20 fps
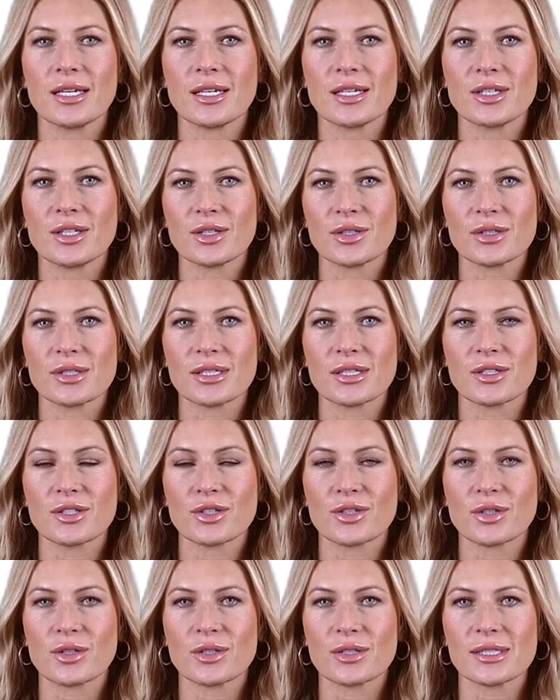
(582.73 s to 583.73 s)
use
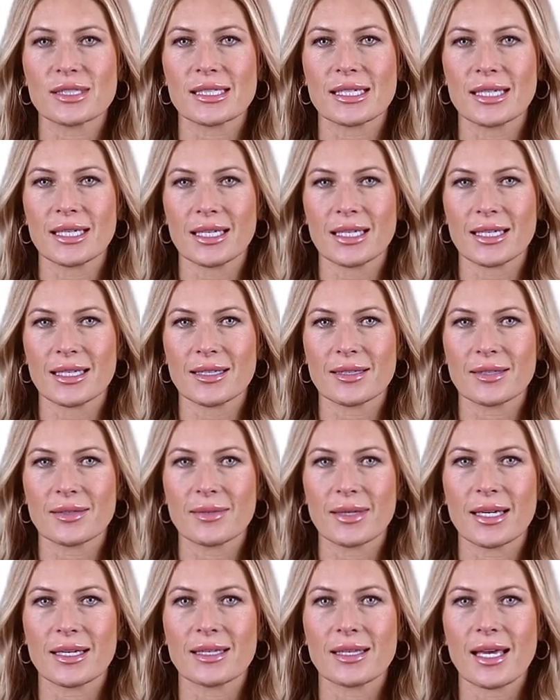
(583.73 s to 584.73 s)
Control-CE,
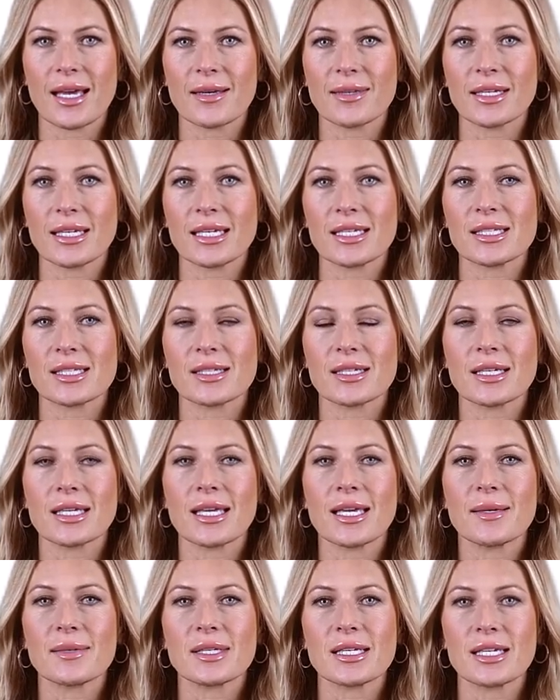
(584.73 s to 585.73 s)
then navigate to the
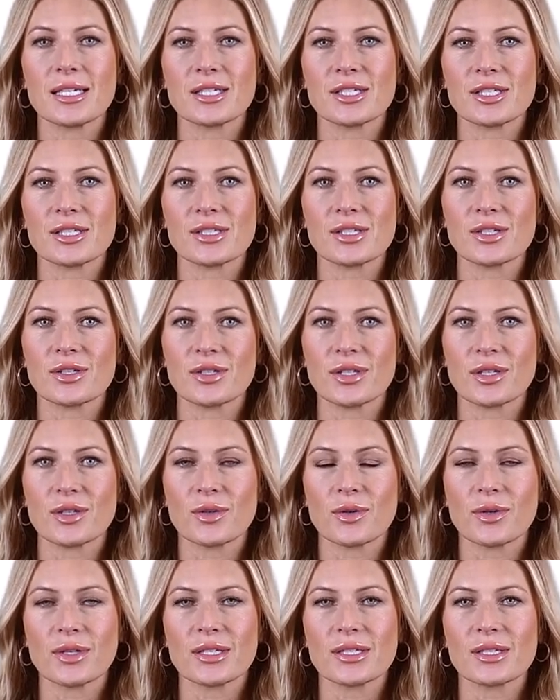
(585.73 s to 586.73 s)
Camtasia
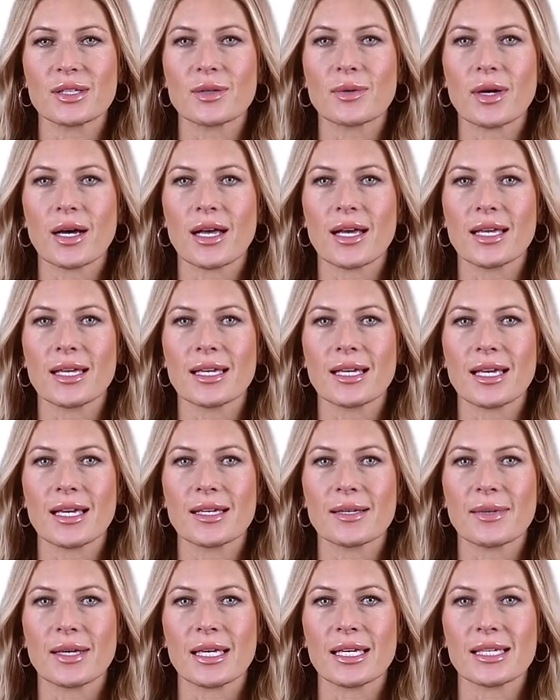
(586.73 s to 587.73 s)
Studio Quiz UI
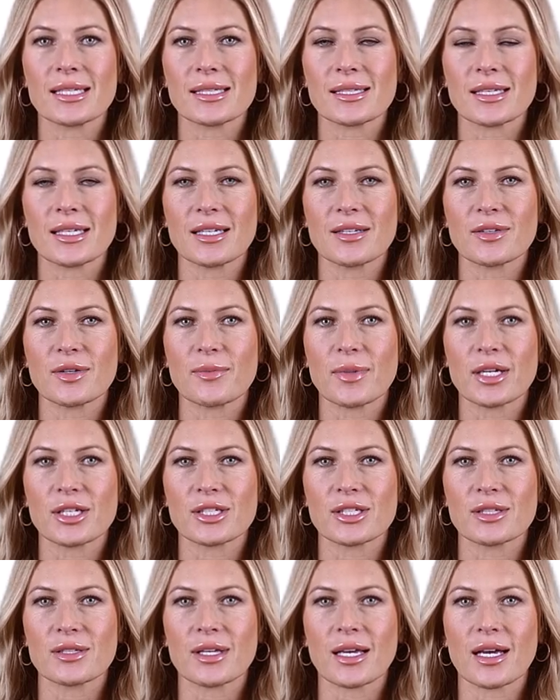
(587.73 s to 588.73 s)
and paste the
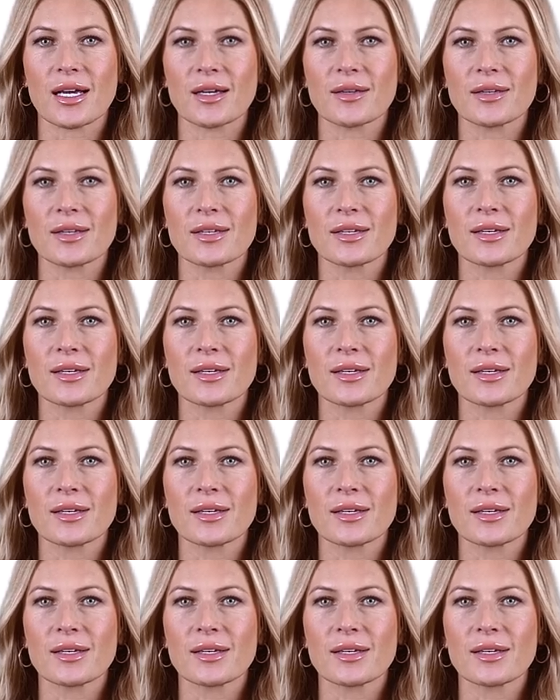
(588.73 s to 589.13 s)
information there.